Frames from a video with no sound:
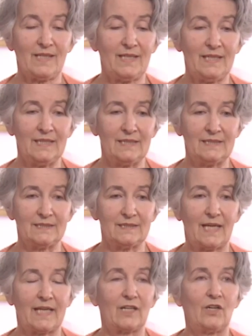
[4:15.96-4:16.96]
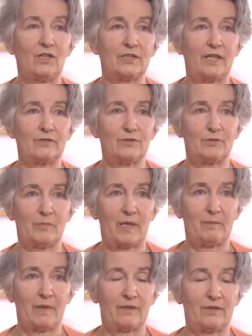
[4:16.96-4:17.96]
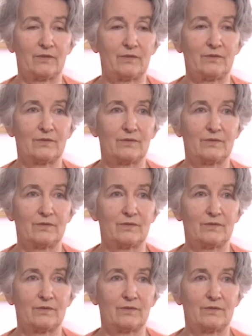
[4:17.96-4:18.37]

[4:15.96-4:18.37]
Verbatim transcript: And I called out to my mother.